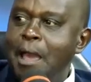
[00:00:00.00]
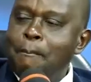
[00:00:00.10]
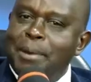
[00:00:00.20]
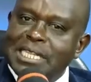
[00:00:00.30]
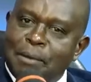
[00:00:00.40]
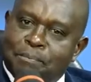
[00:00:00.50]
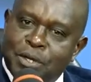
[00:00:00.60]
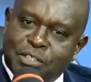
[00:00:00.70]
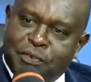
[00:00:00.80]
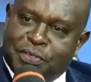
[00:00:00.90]
But the
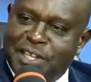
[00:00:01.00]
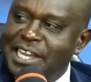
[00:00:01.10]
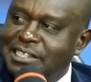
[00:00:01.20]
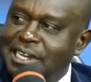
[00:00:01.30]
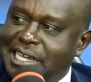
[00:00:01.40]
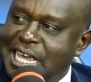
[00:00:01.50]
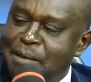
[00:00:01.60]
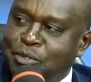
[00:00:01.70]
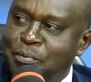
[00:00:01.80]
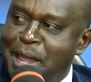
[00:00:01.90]
beautiful thing that
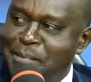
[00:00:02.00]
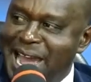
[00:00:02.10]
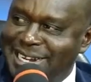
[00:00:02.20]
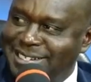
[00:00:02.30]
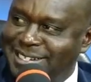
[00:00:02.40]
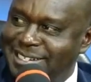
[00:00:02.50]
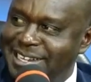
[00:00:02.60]
came to my mind,